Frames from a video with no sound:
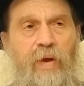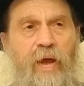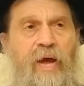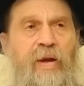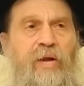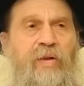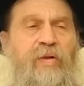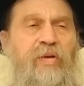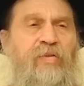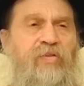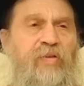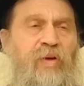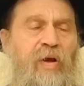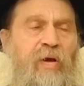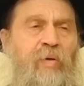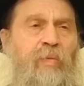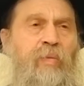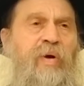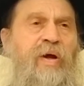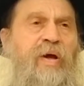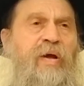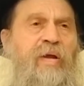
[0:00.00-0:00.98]
And in the
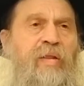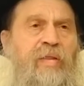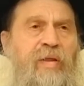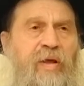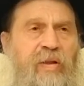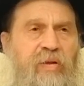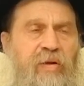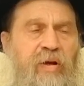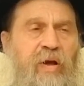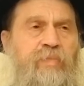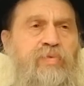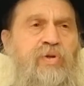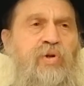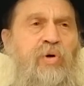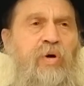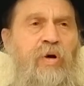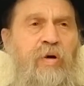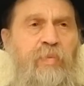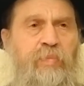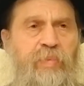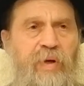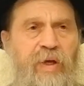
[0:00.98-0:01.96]
same way that the
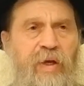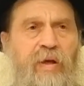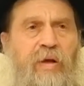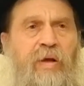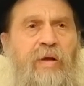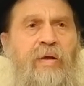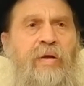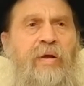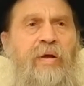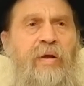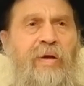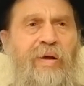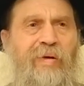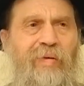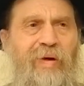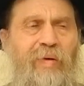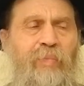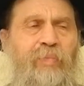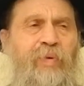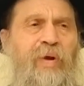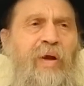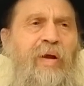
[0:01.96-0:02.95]
absorbing,
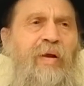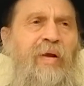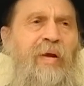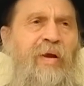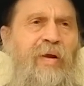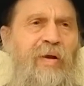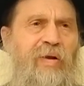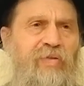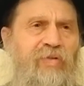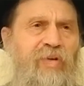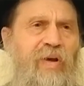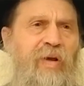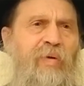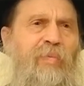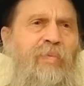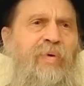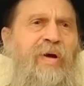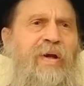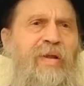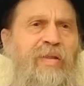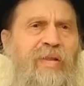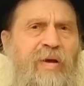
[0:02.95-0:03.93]
in the same
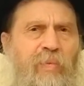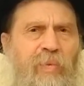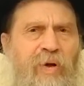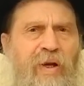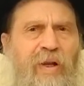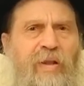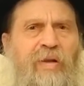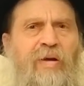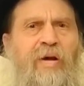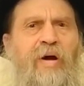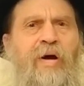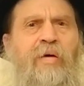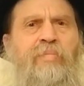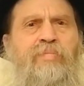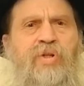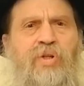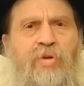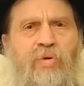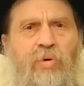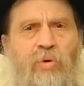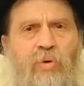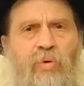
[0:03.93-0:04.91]
way that when it
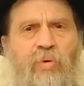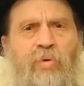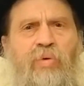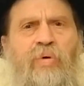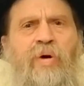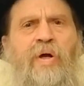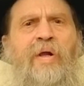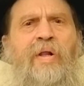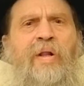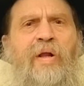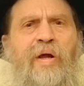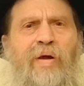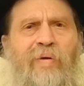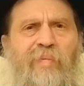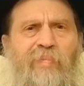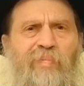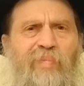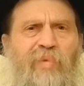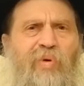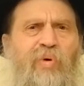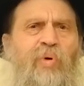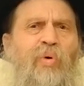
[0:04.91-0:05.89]
comes to
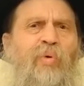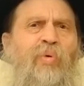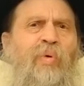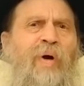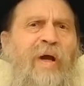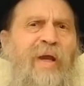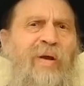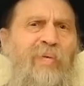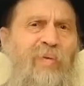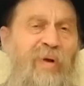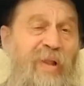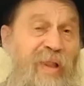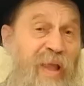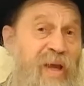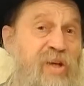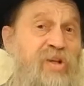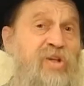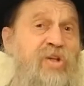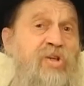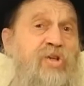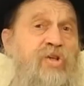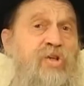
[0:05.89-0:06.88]
a
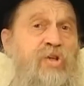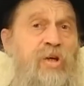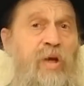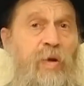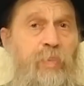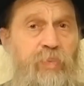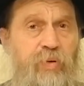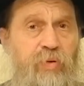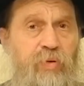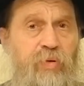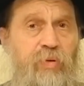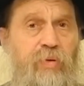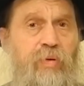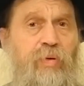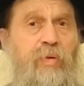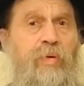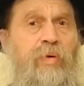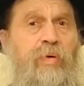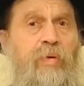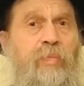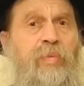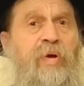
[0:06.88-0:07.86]
relationship
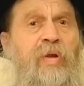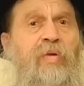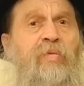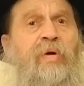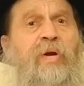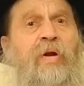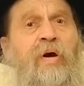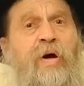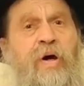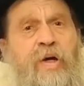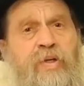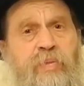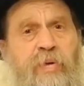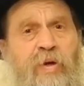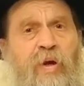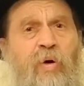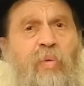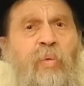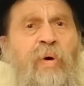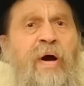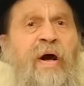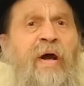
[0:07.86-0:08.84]
between a
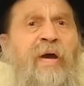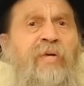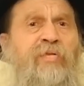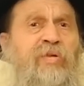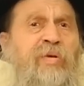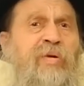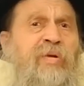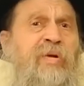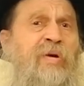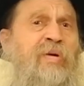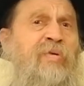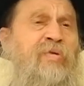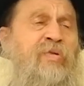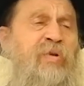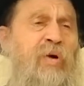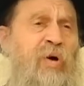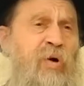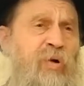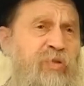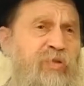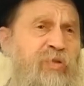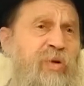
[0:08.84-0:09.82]
husband and wife, so there's
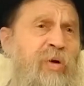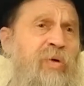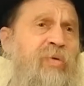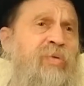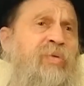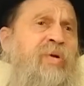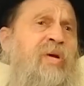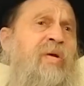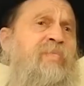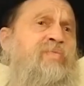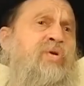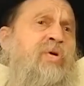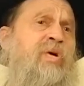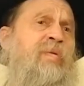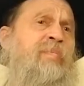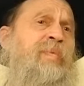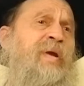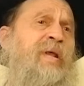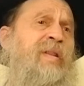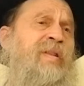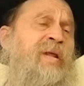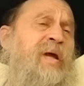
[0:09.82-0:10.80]
also the
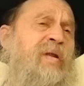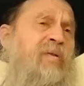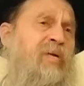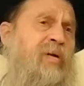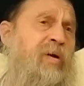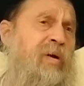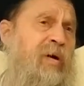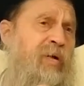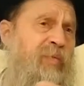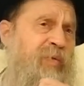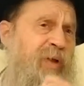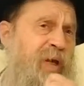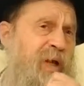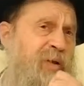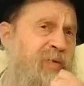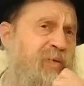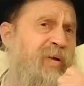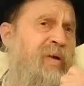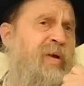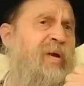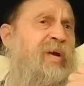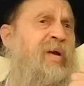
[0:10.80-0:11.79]
absorbing that
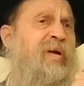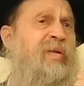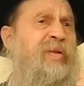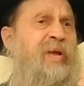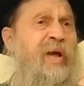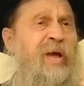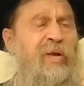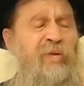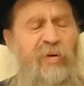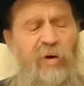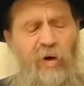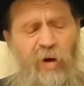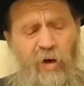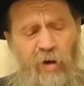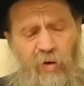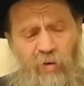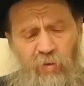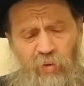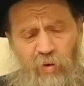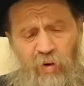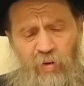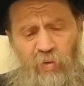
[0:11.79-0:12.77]

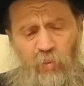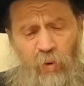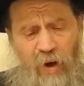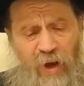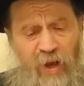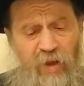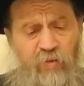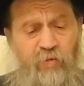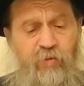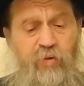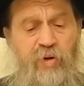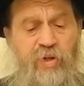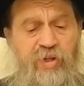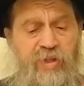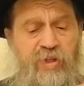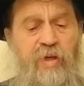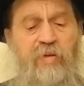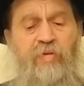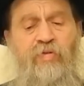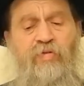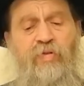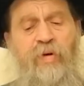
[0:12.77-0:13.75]
the wife
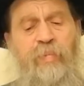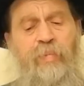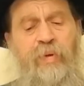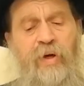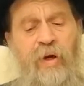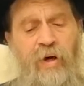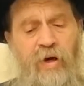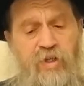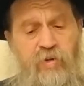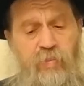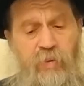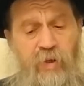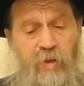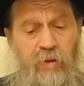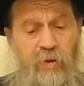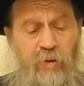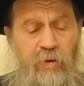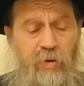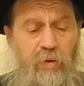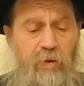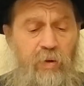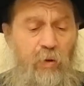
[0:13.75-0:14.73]
receives from the
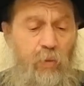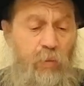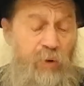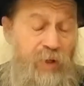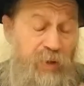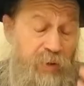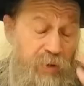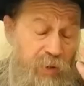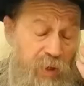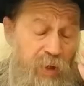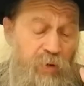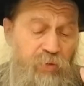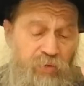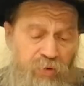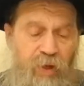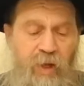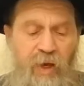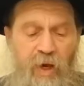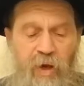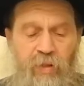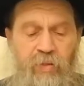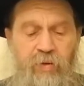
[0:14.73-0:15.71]
husband when they're
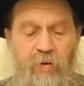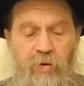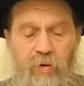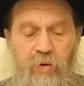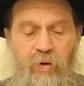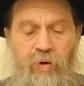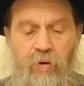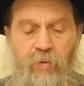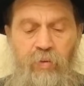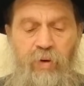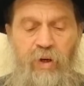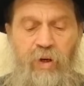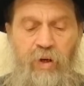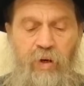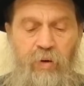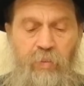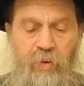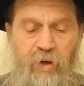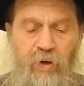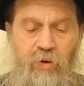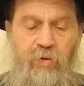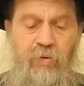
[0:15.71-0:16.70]
together in a
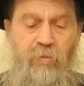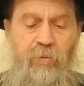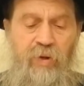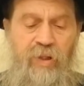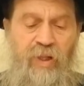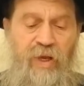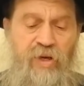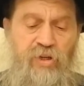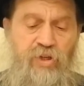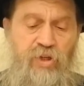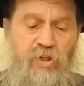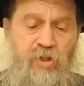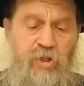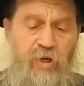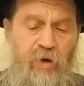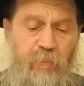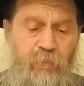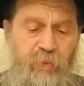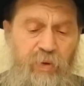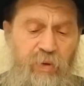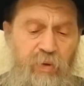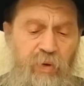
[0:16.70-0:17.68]
marital
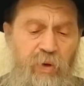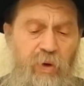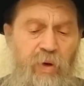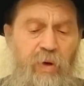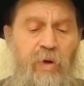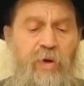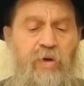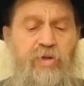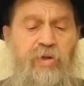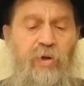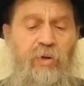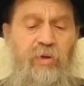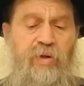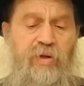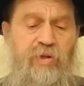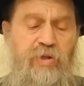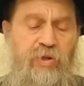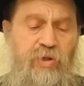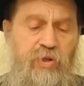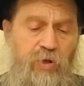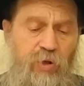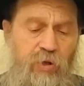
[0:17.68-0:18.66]
relationship. So
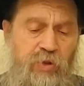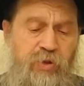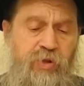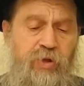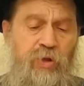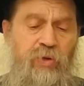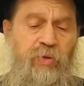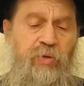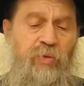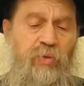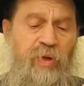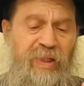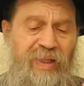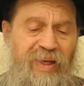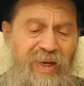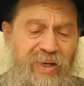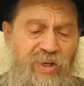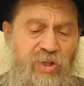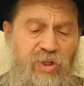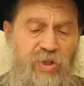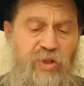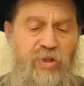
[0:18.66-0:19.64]
this is also the
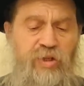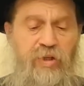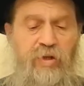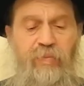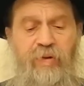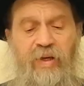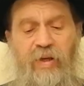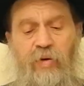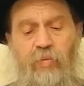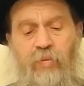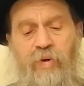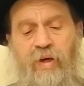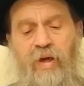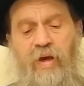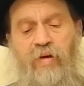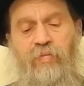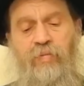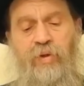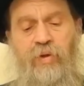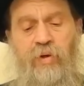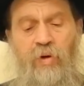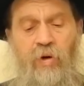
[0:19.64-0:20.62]
relationship that we
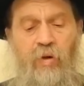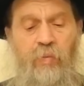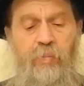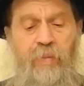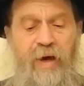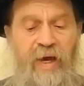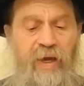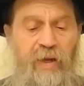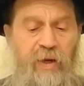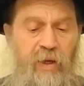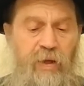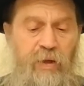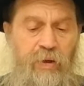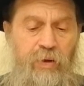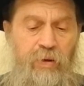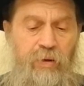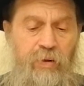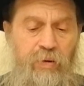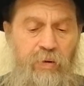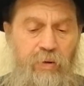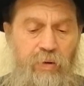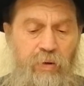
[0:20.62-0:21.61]
have with the Almighty
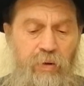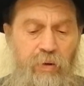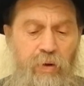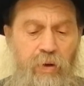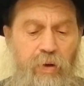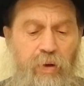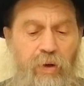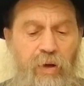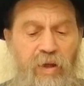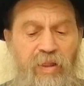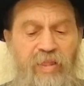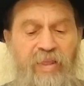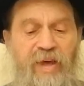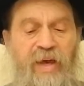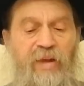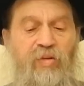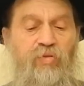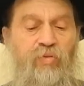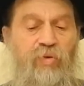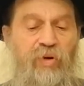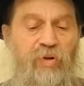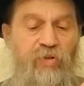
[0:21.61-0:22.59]

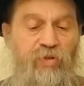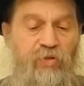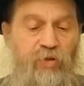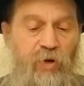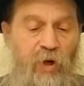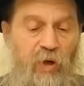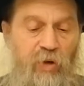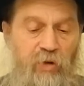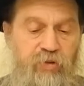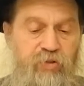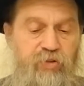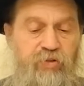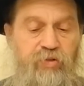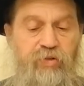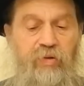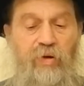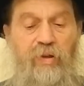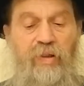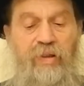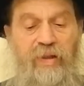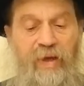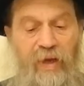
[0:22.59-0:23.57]
that
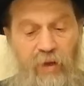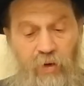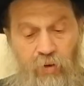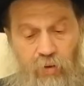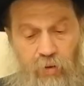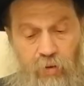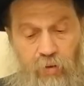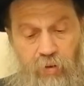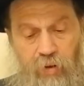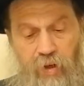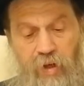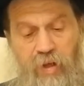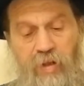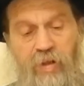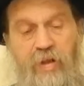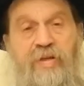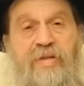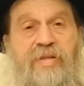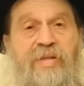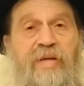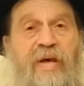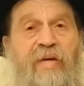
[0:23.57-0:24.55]
results later in
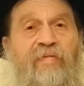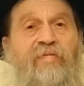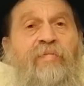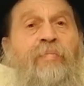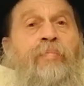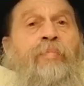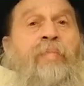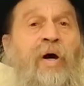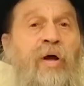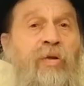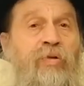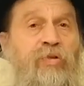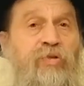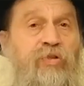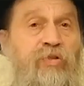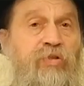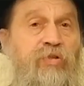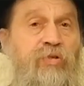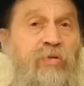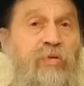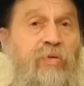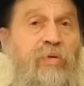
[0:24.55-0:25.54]
the 7
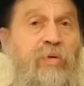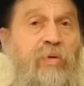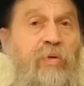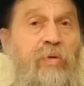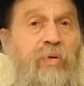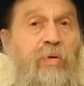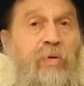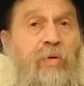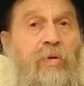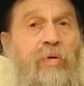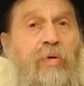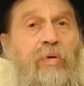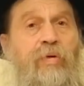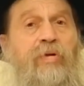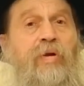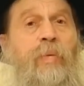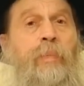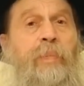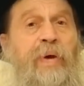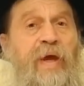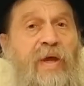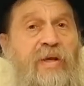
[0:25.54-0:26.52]
months
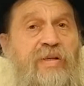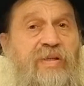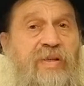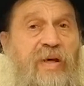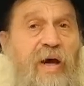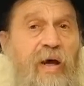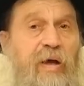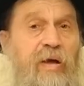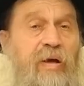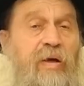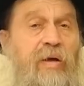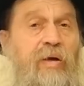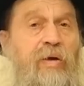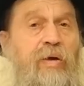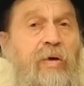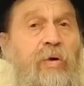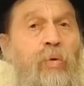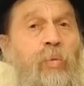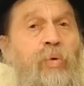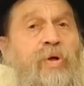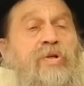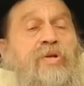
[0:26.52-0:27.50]
to Pesach,
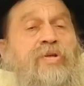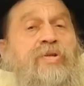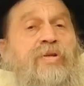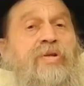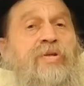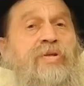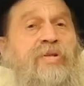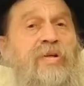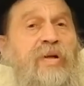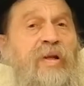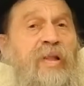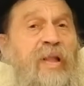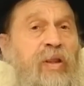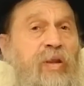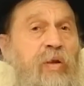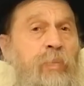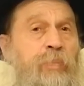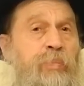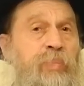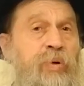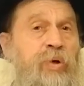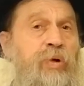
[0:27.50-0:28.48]
which is considered like
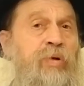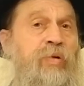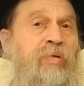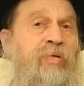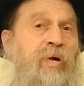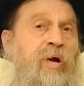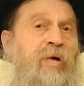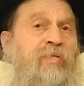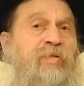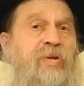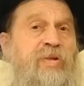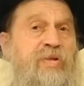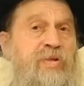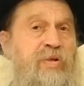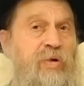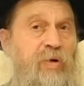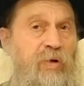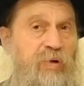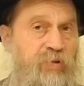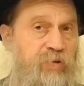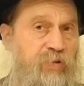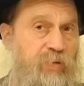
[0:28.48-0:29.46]
the birth of the
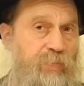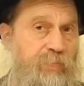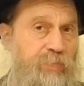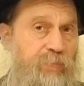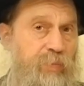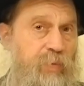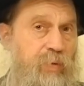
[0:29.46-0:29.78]
souls.